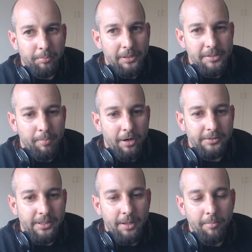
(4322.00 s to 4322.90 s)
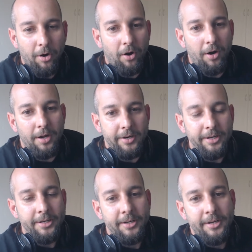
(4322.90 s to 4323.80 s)
Please post them on
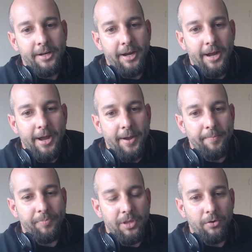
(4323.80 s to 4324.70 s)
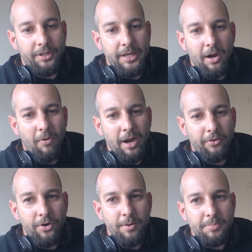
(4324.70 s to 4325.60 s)
your DIY
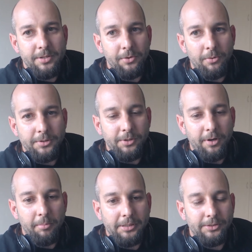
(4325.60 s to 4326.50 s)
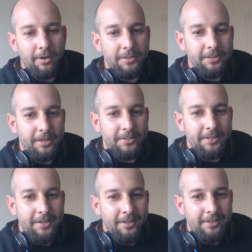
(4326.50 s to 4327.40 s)
groups and also on Mixologist.
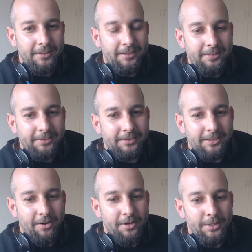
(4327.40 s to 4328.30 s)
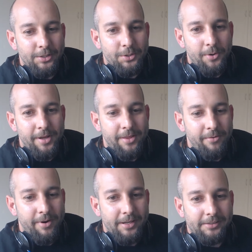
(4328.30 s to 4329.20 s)
So enjoy the
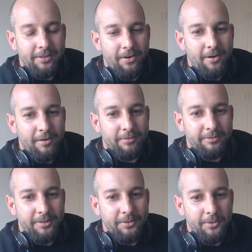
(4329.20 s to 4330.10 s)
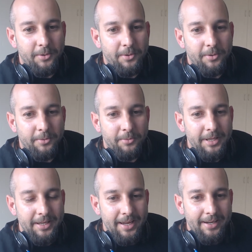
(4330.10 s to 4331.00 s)
rest of your
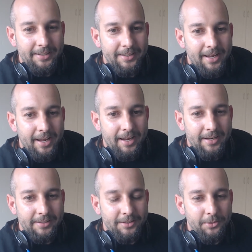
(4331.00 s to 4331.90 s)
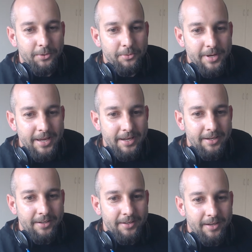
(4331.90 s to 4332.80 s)
weekend and your week.
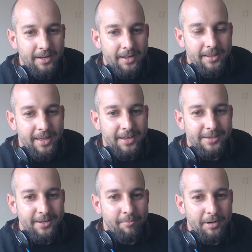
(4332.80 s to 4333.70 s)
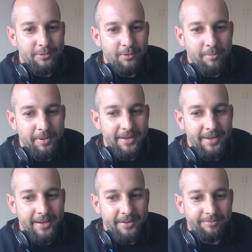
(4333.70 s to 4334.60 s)
And thank you so much for being
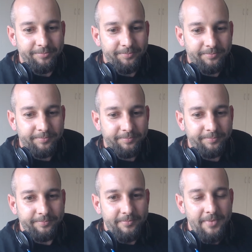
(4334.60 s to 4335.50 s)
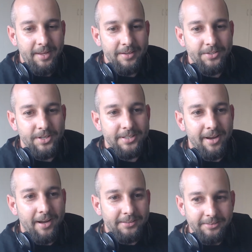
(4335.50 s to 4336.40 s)
here. Cheers,
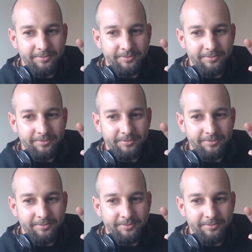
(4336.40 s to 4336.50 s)
guys.